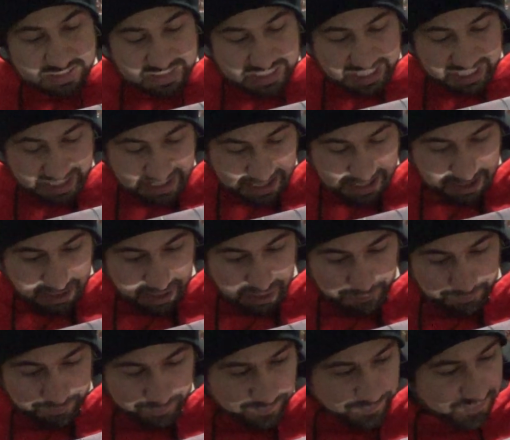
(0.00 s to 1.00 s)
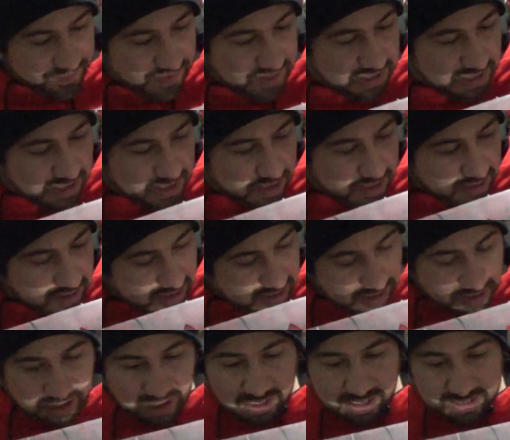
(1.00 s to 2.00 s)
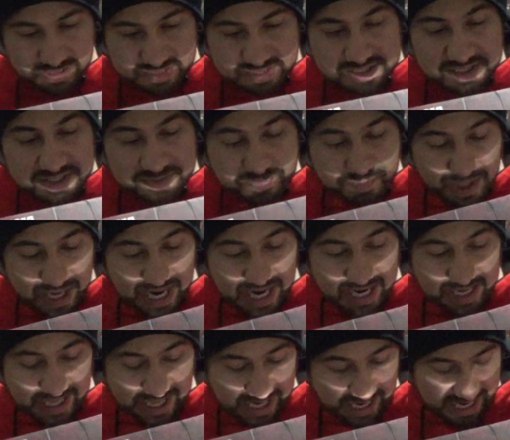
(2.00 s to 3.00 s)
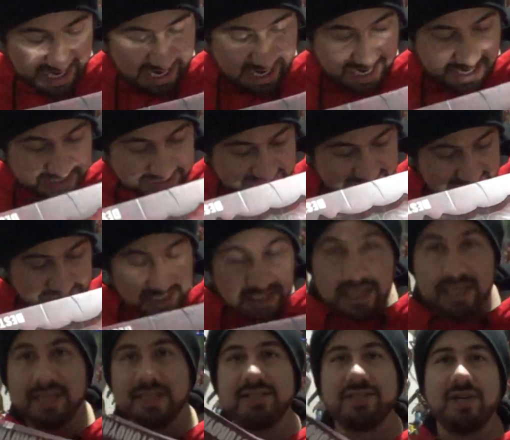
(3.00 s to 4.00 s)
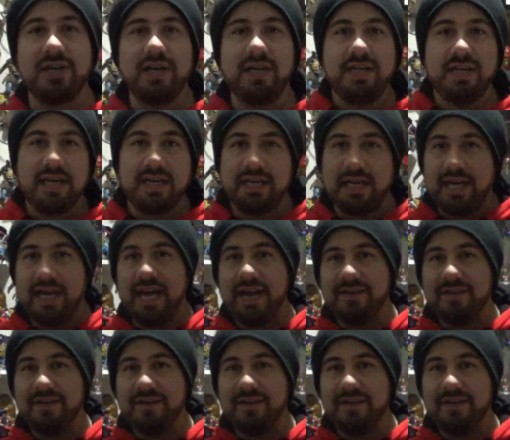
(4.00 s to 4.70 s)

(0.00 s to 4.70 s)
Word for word: Damn! Oh, this is badass. Sorry, I, I